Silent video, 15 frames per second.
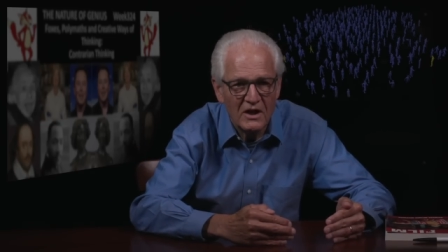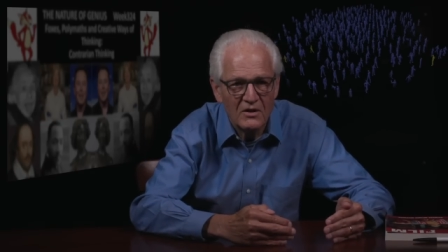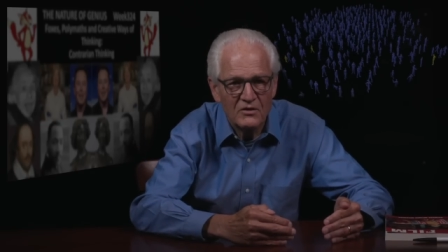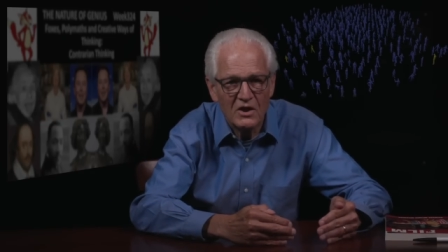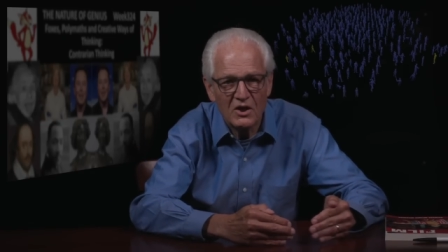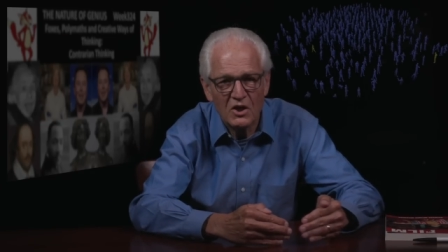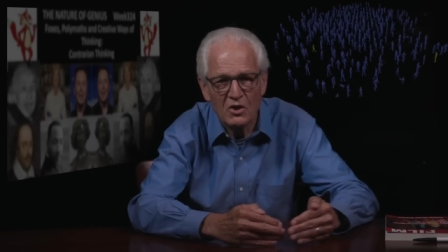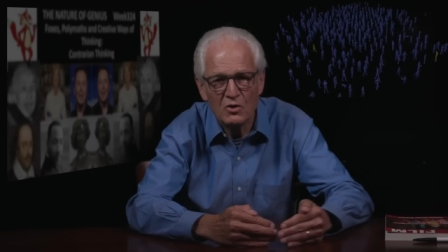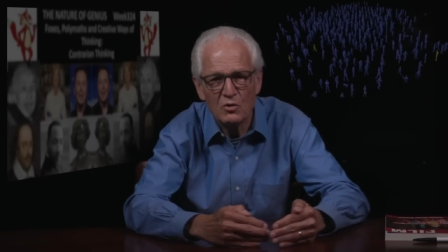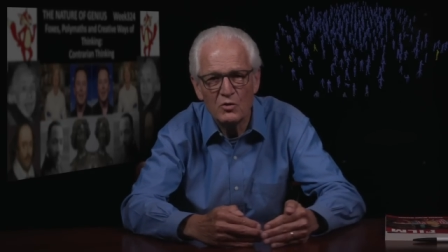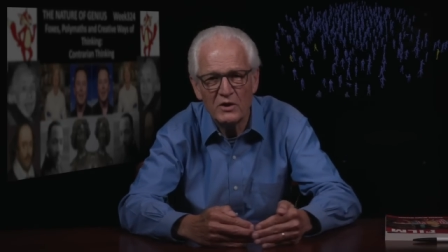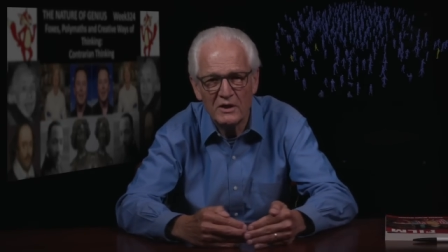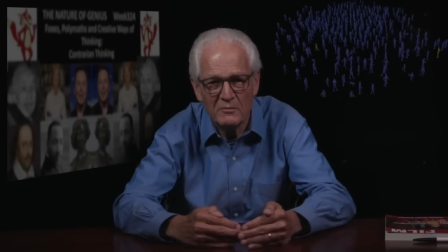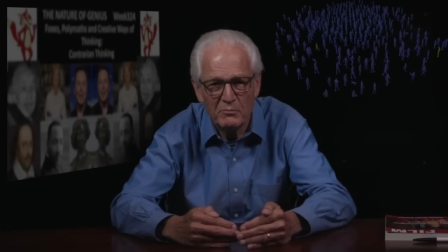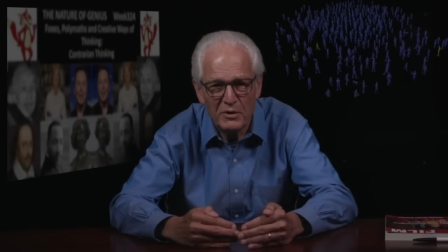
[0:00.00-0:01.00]
the
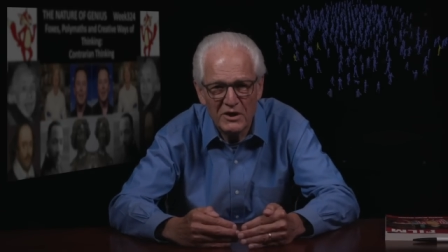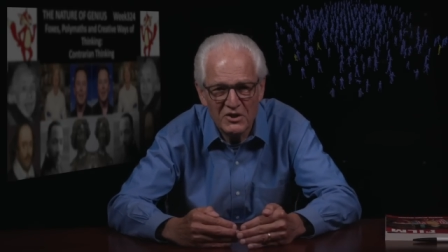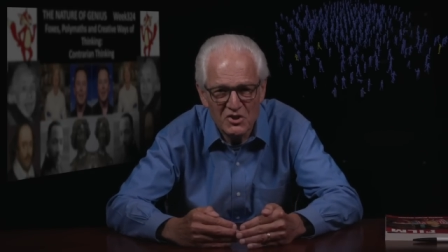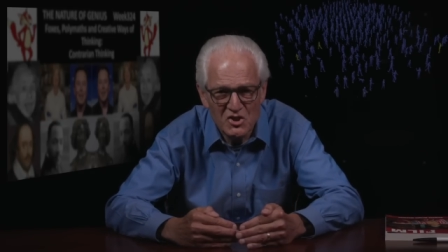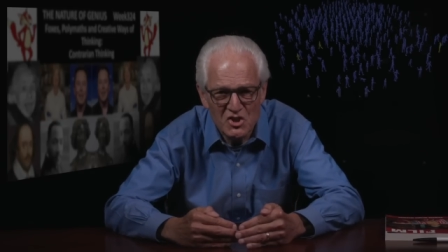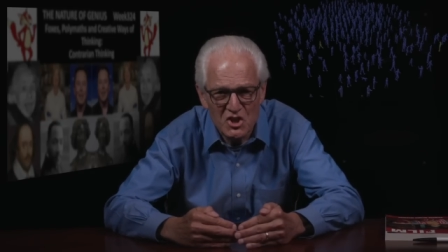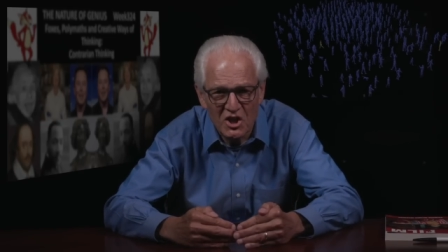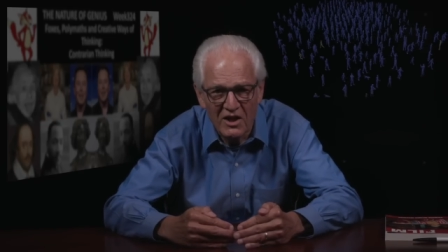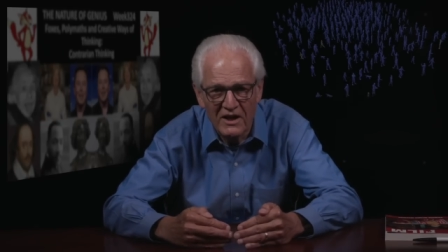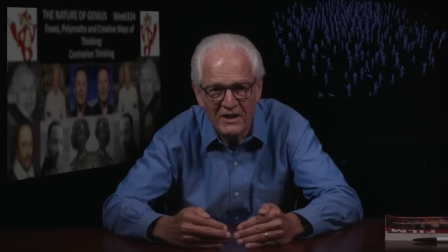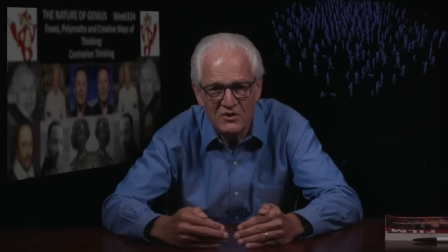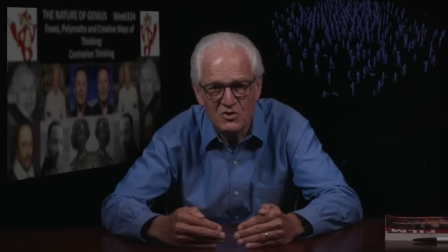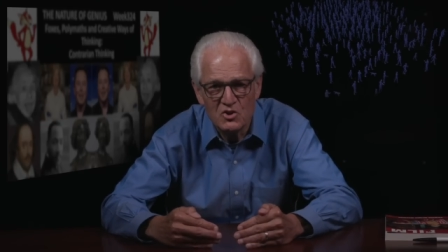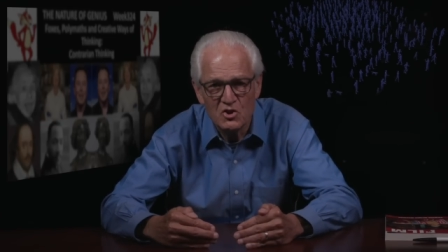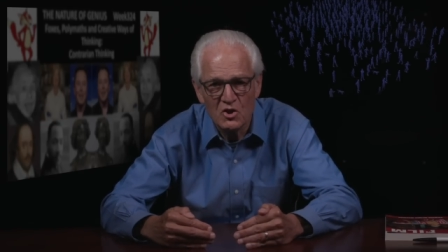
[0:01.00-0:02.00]
concluding
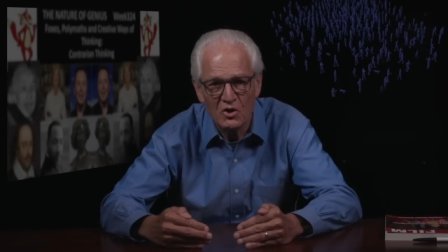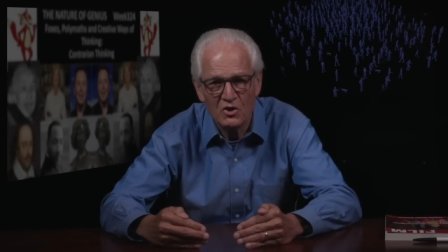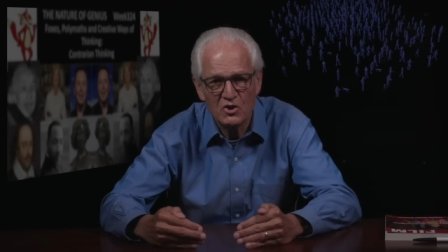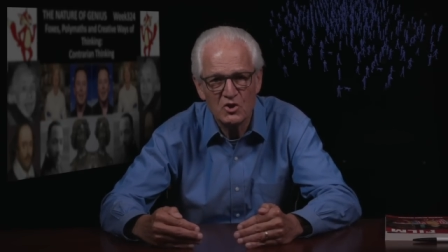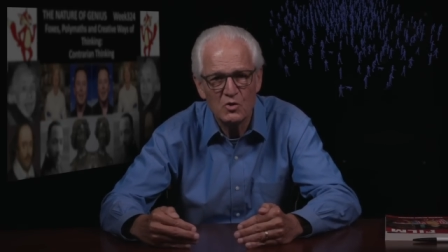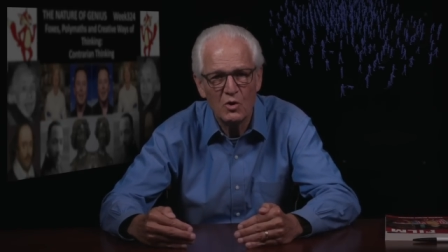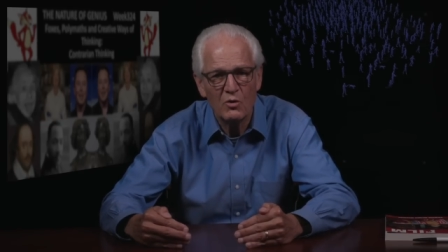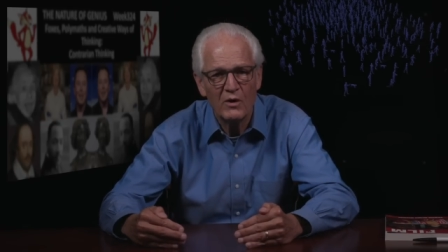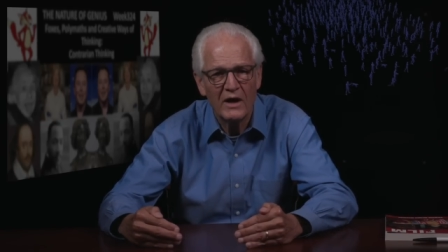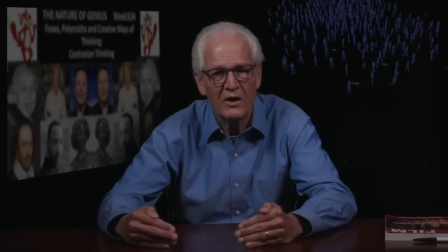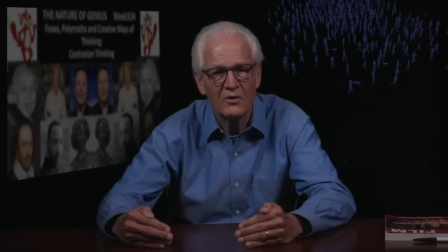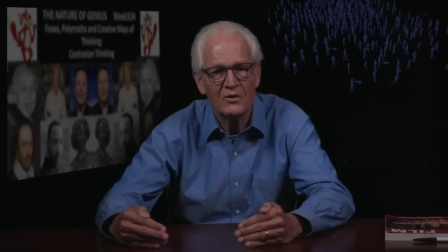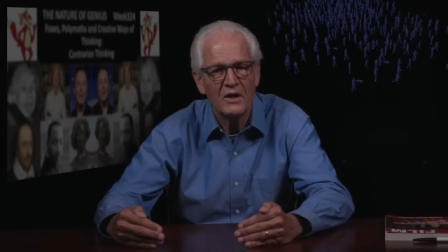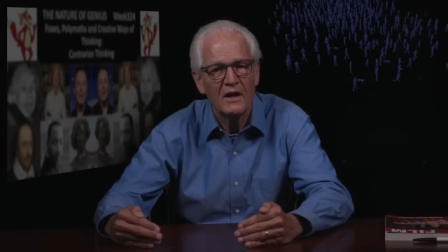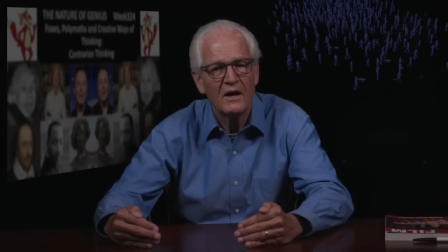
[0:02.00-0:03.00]
punchline jerks you
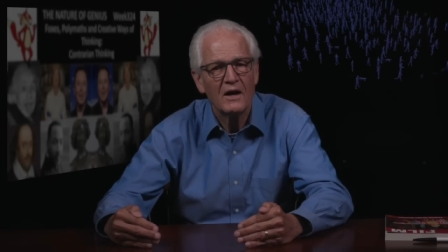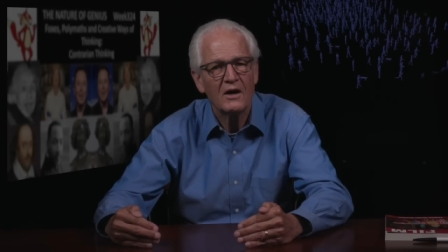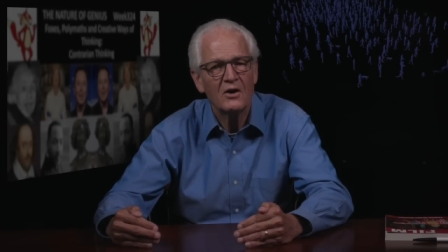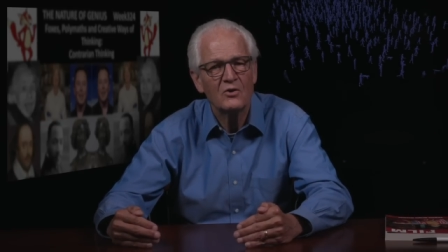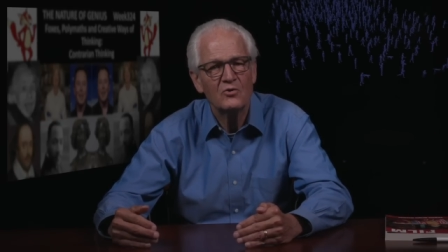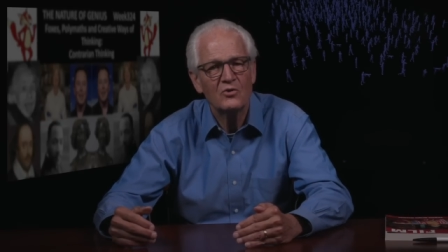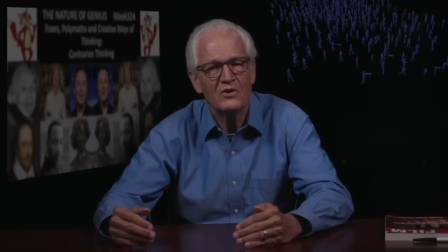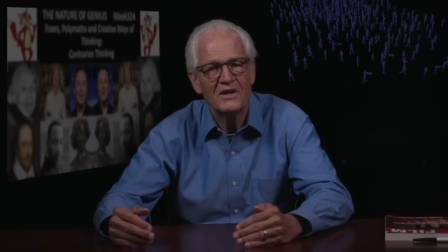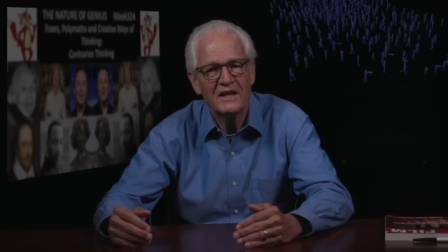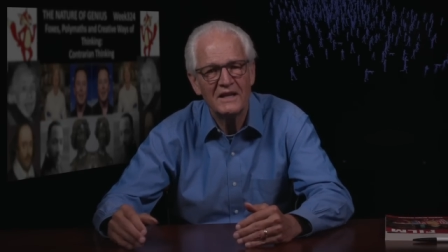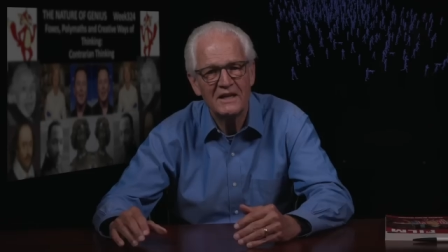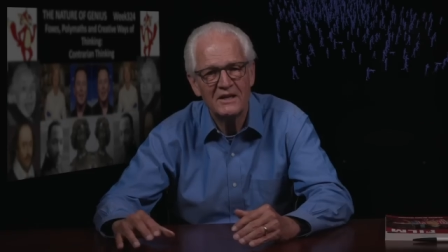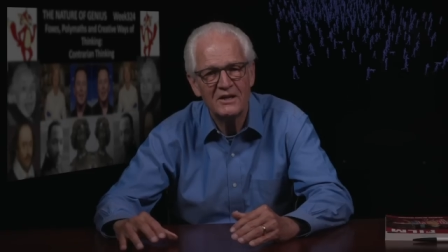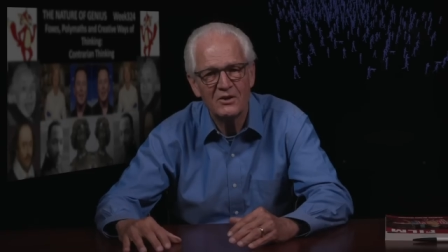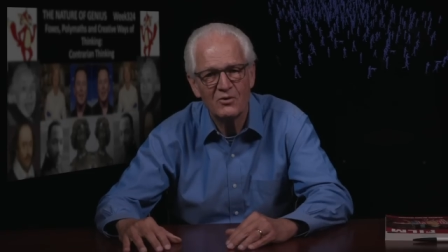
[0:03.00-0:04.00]
around
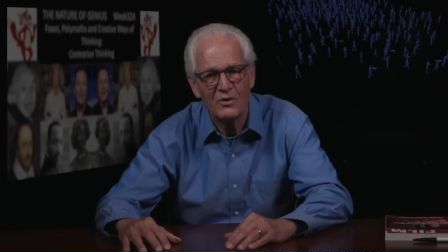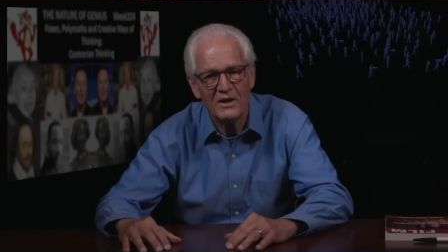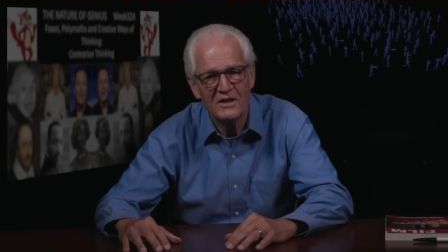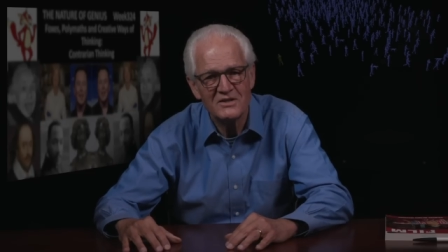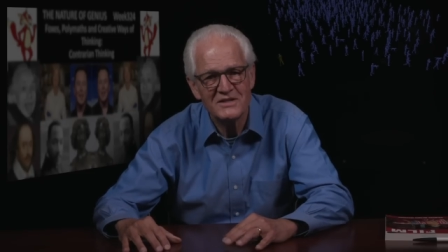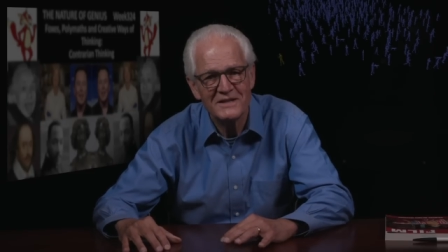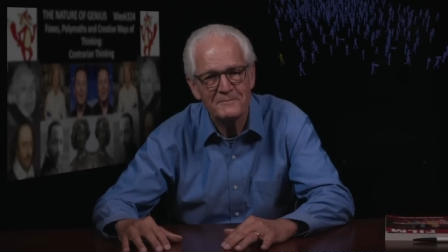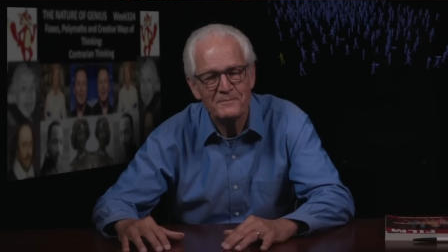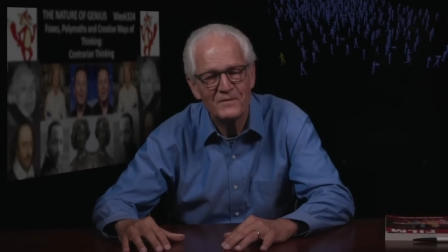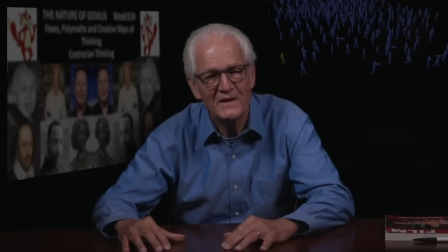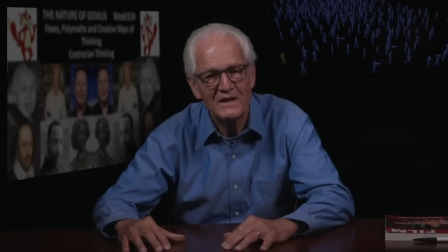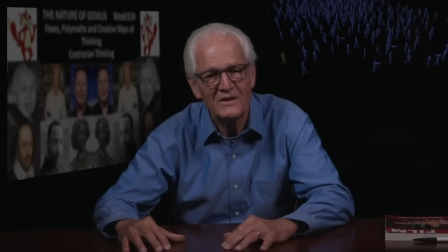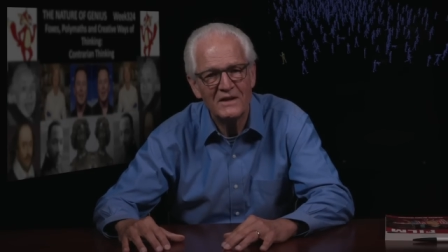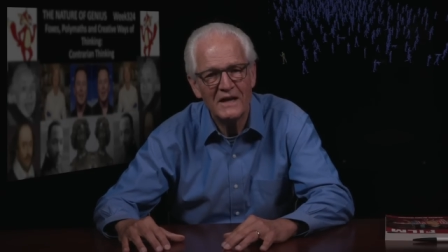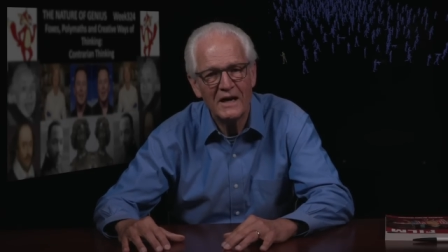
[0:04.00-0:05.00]
180 degrees
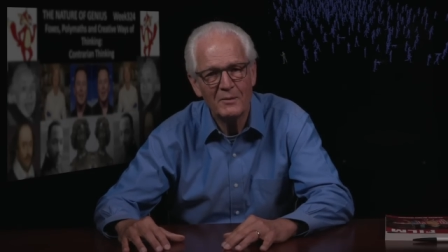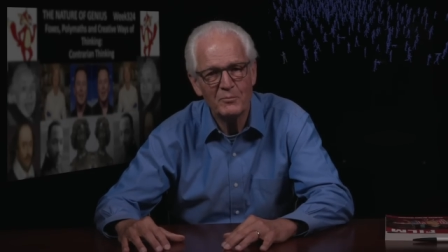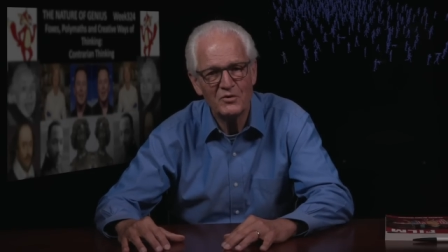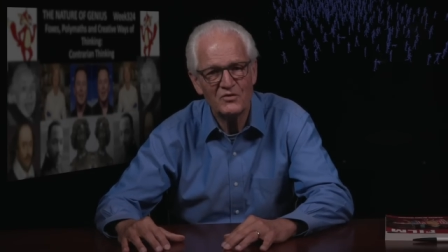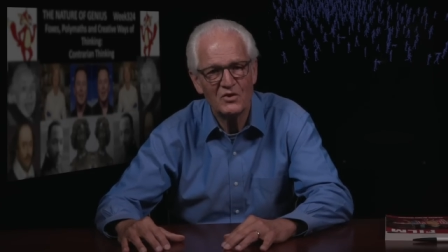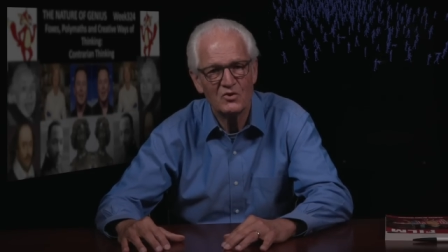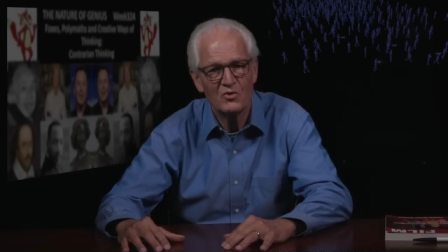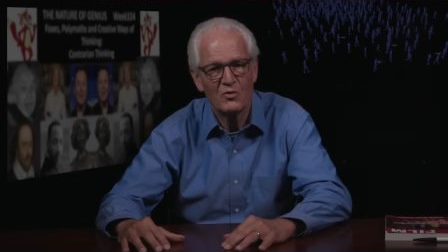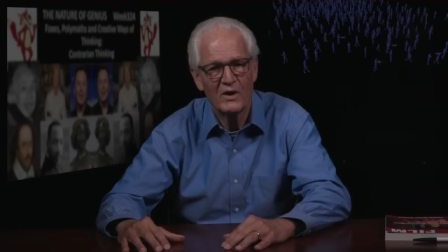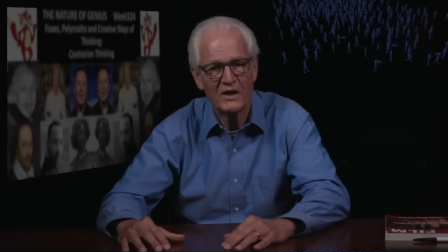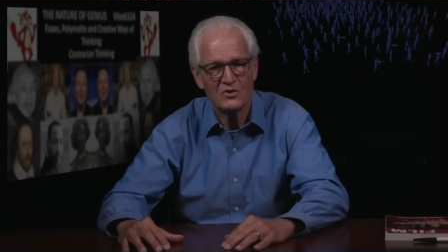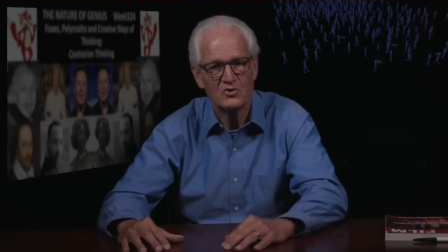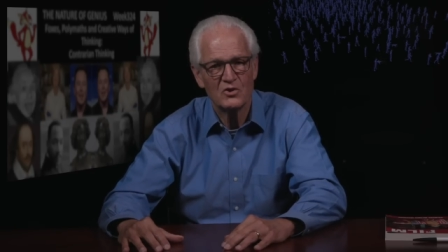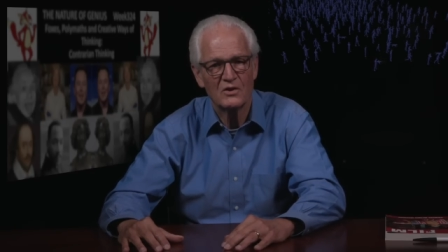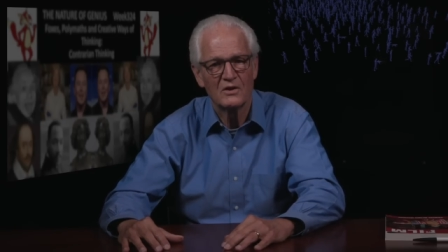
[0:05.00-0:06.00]
in the opposite
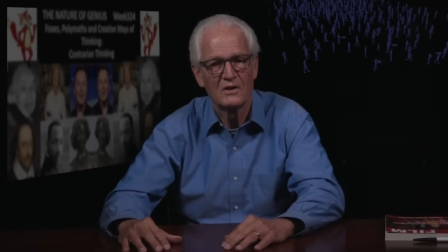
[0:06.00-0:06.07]
direction.